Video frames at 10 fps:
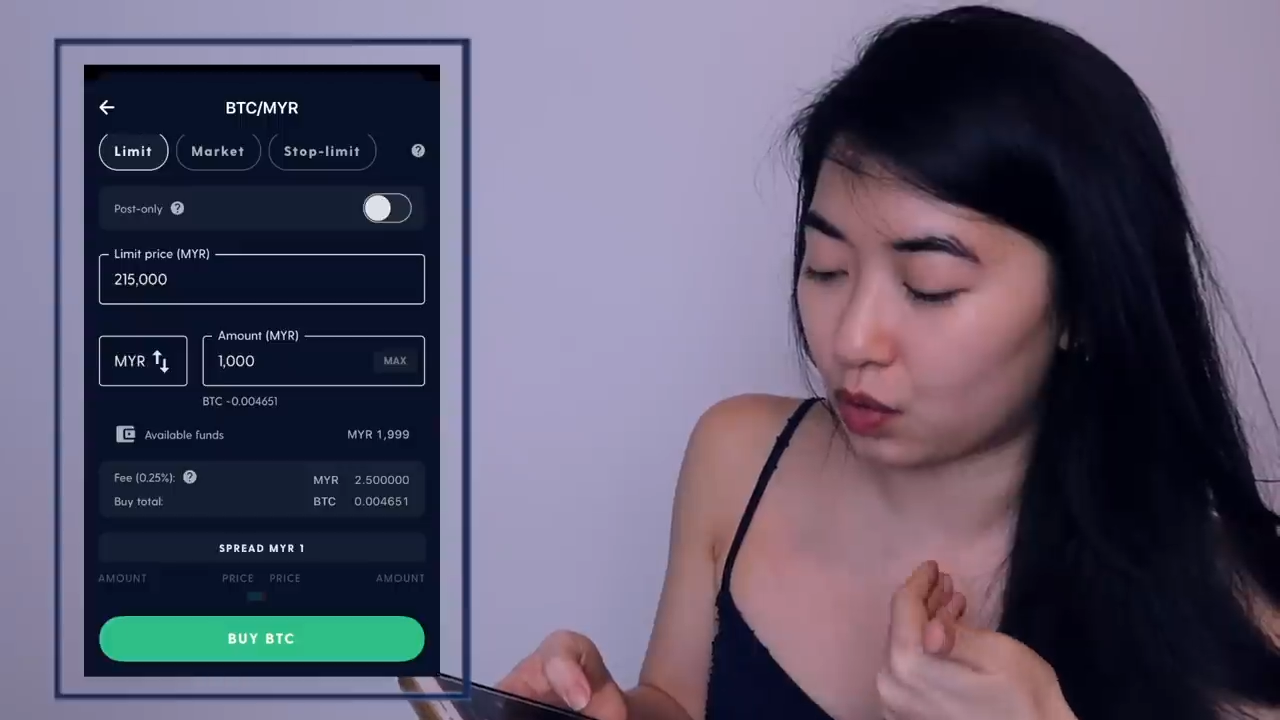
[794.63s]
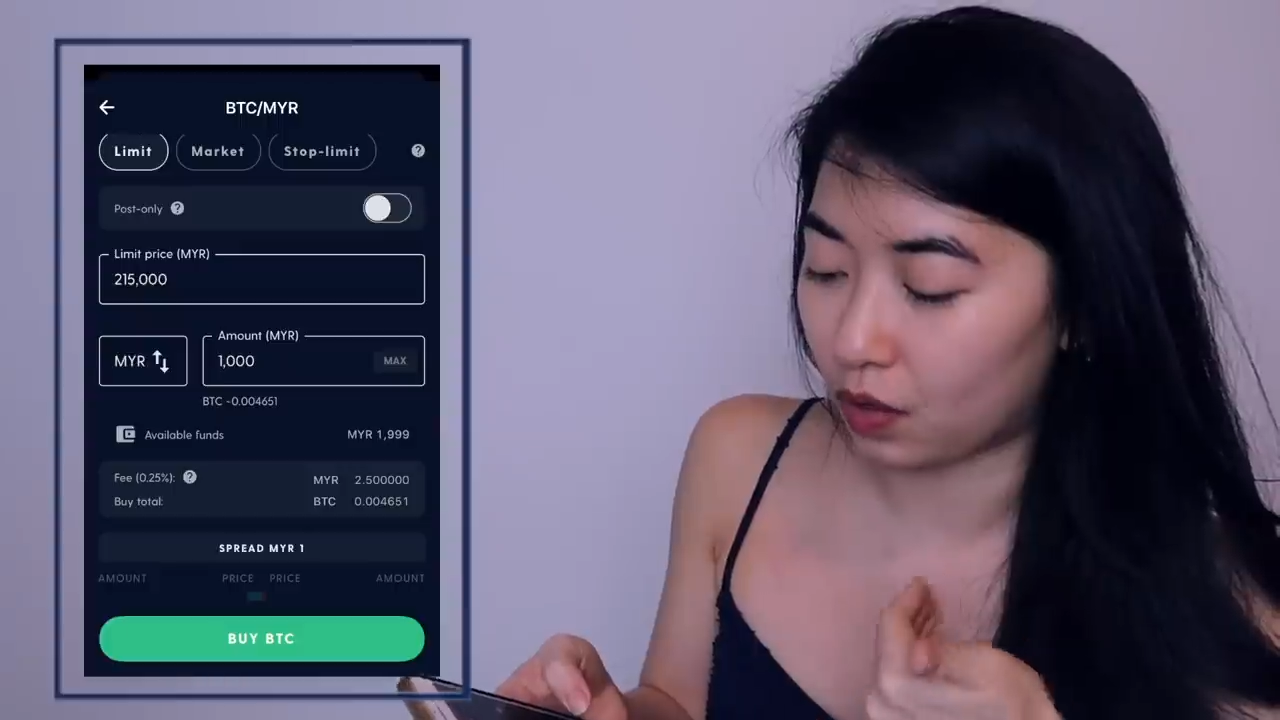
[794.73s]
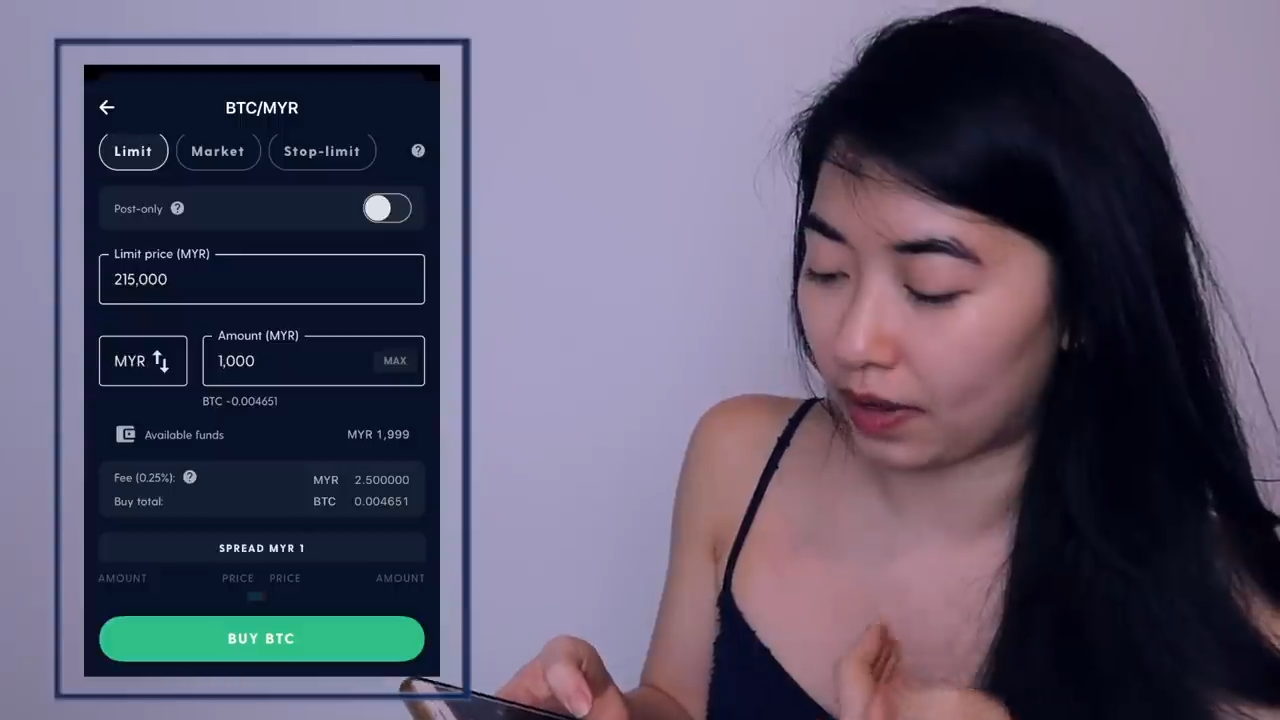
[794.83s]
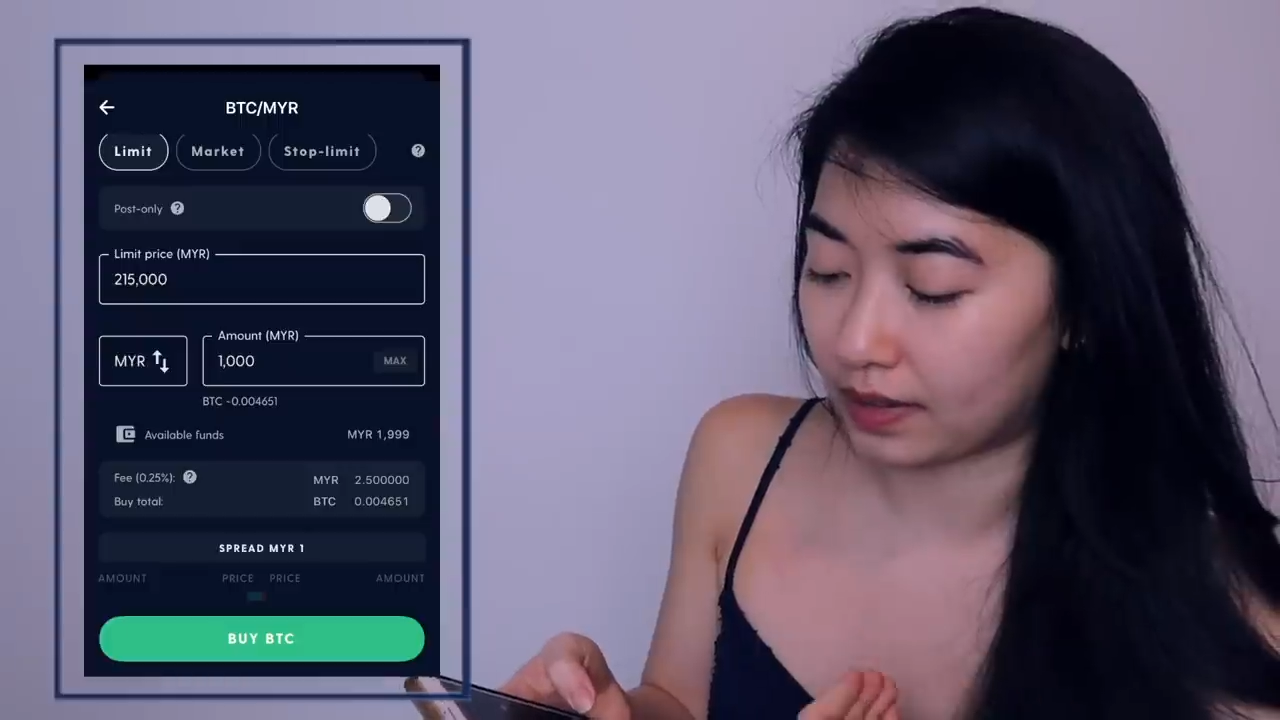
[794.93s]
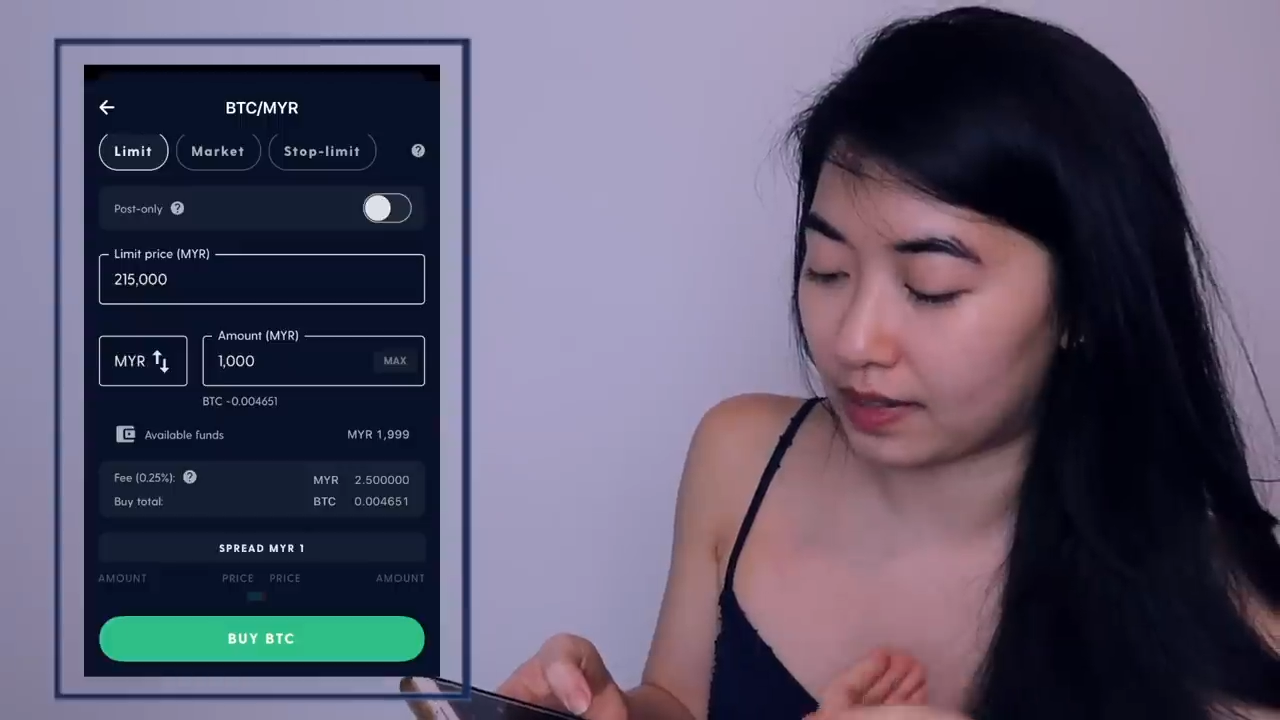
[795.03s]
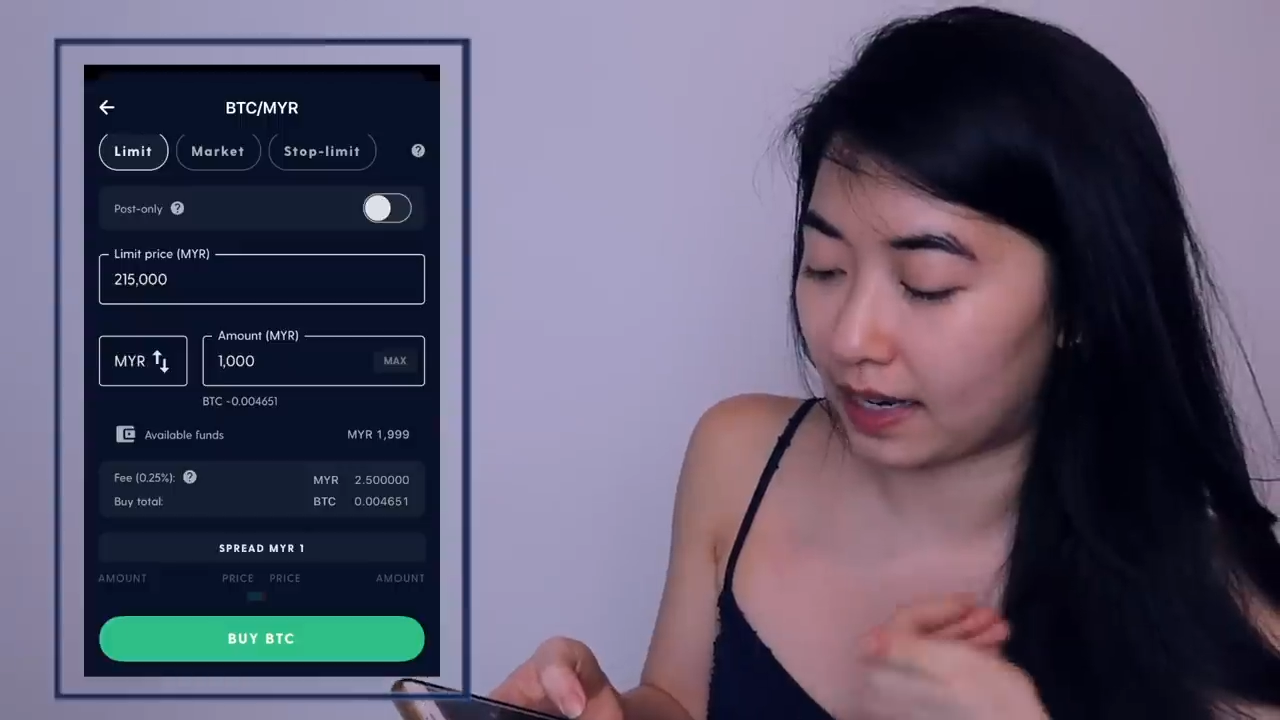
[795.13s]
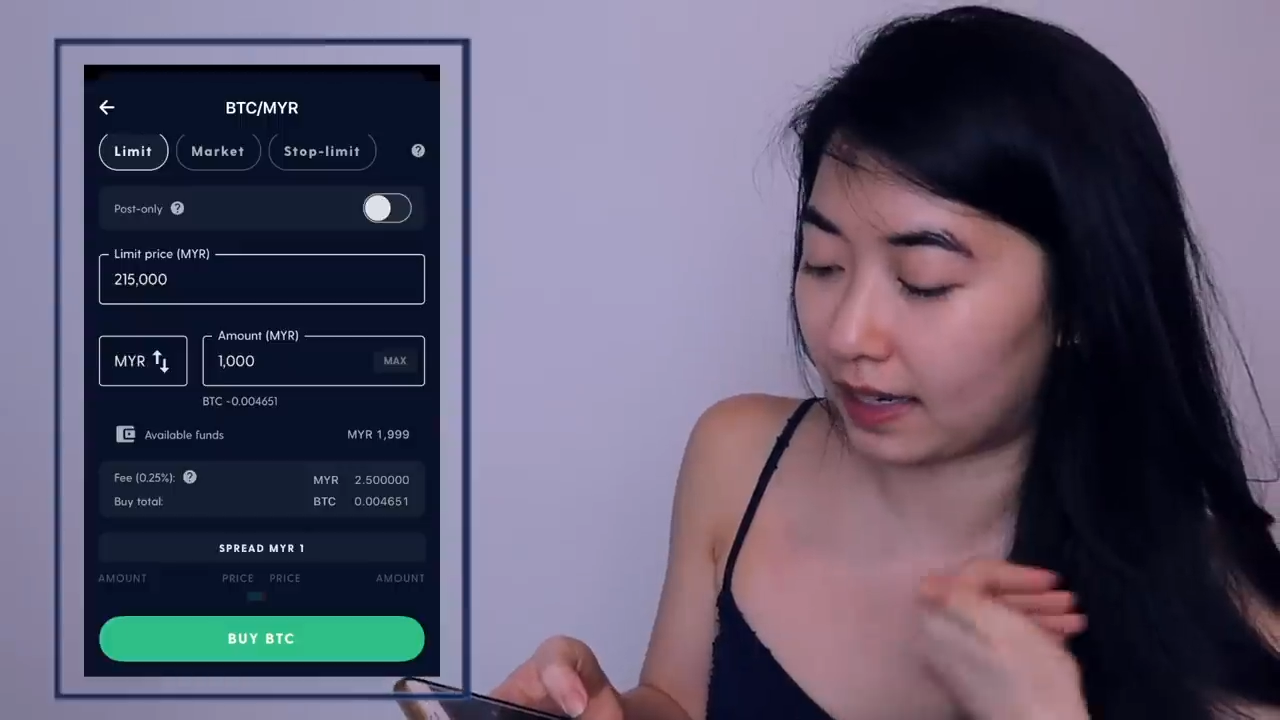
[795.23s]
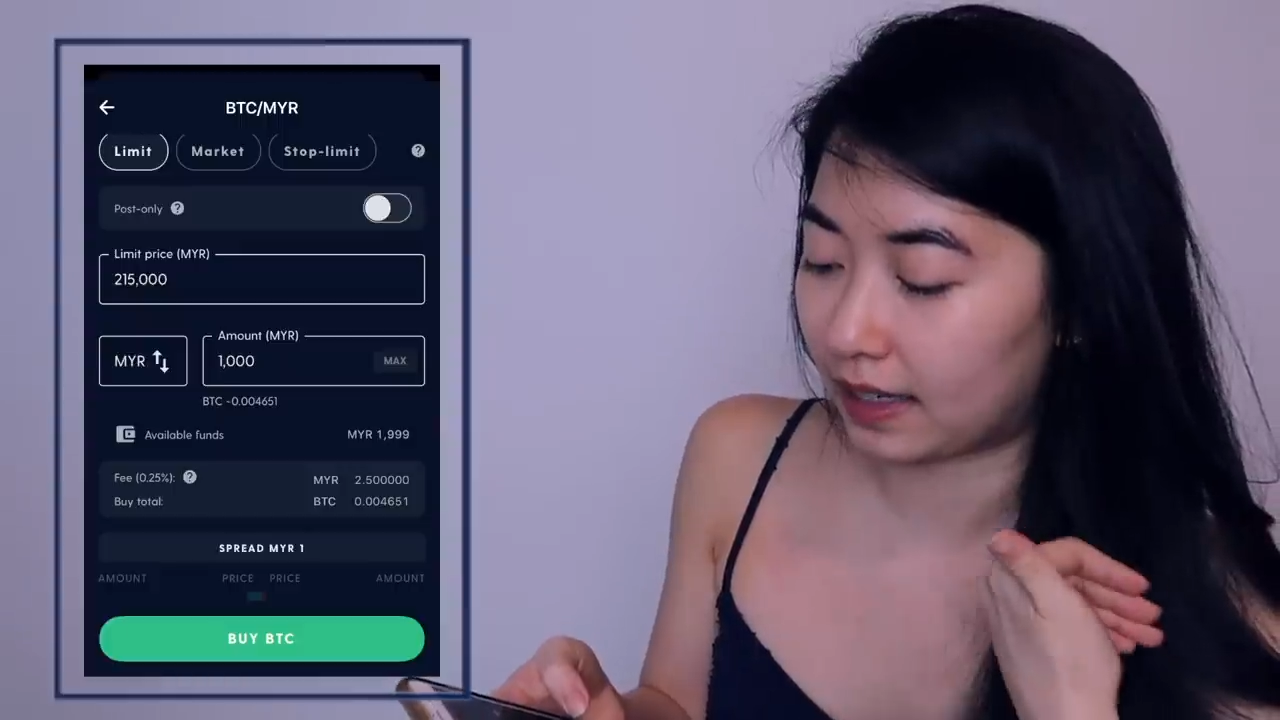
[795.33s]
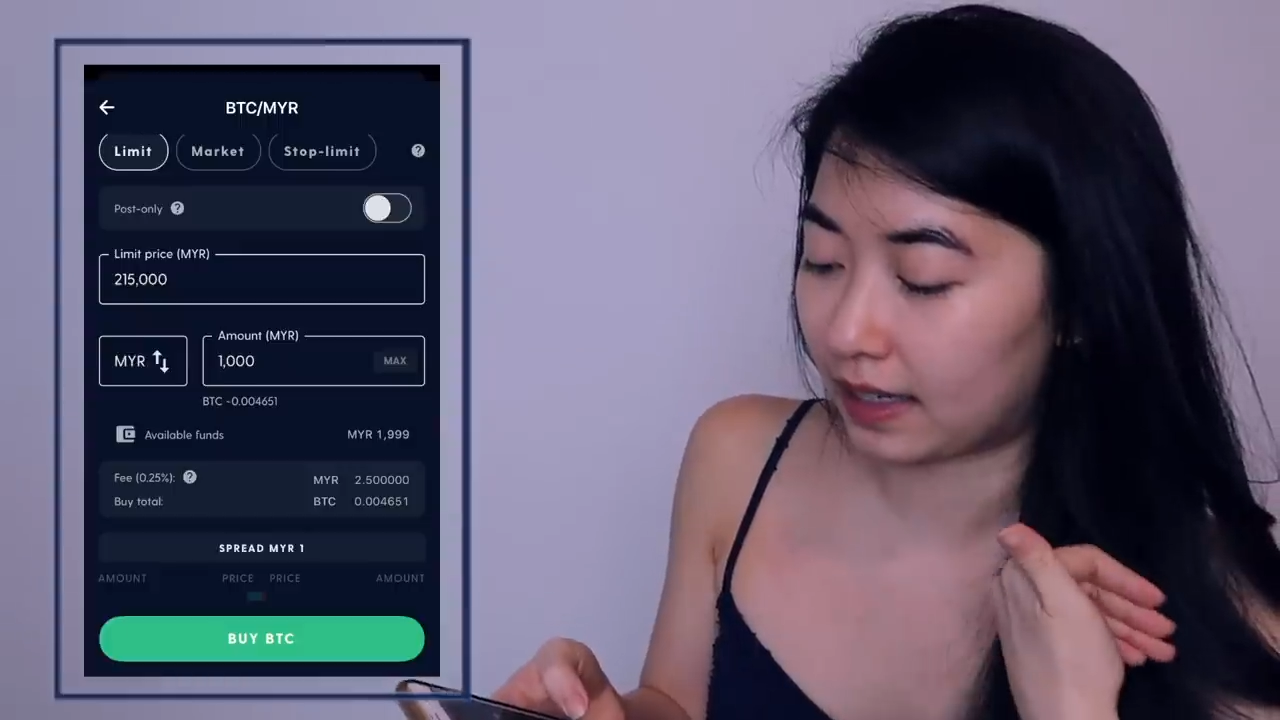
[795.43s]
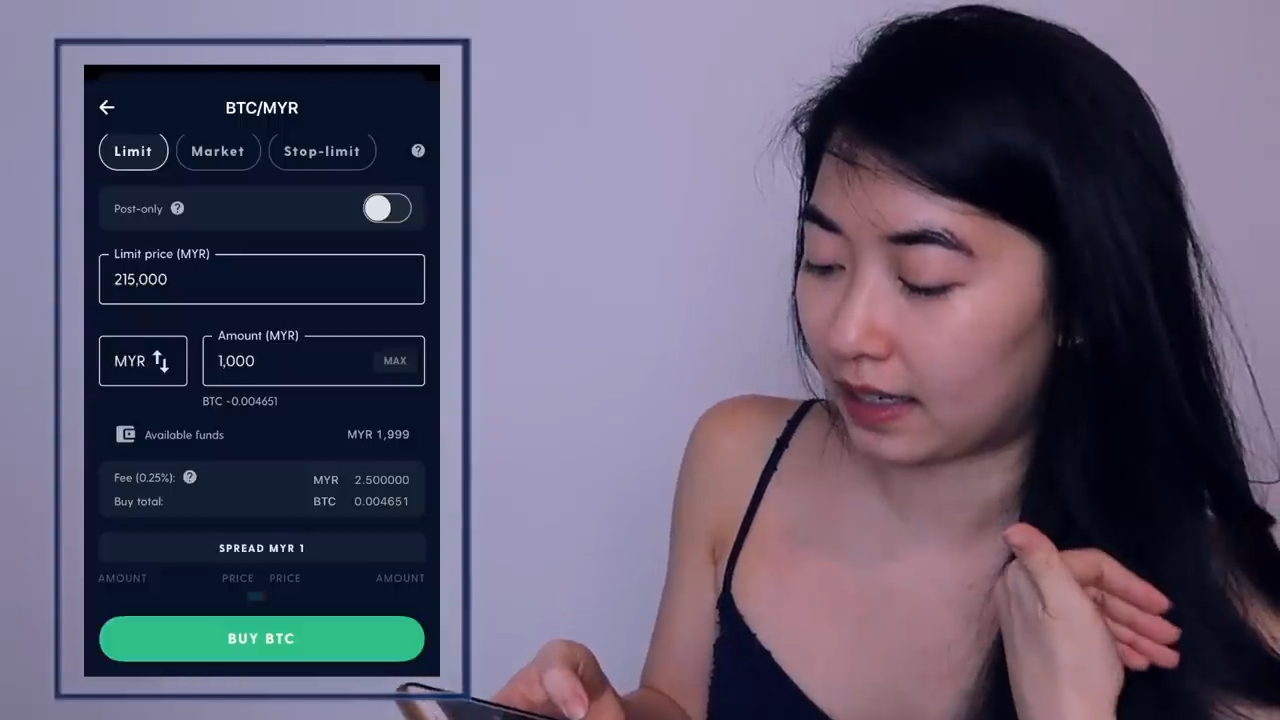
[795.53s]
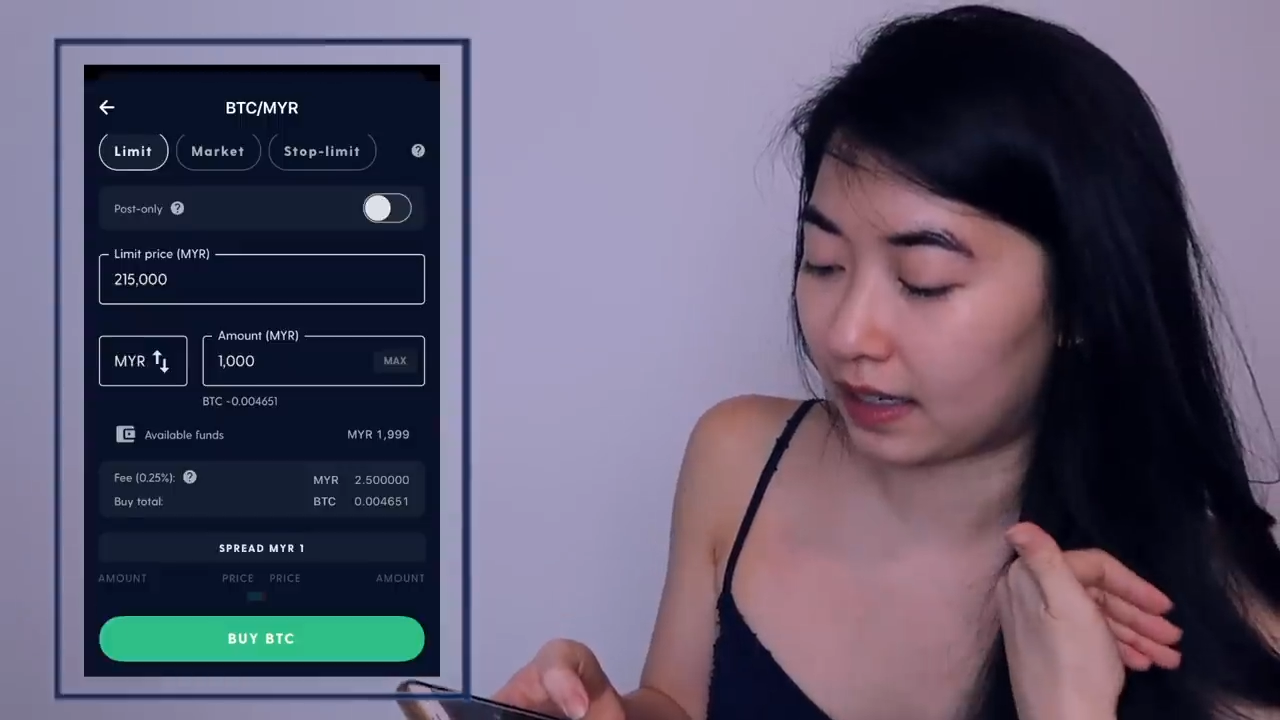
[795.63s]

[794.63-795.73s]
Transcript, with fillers: transact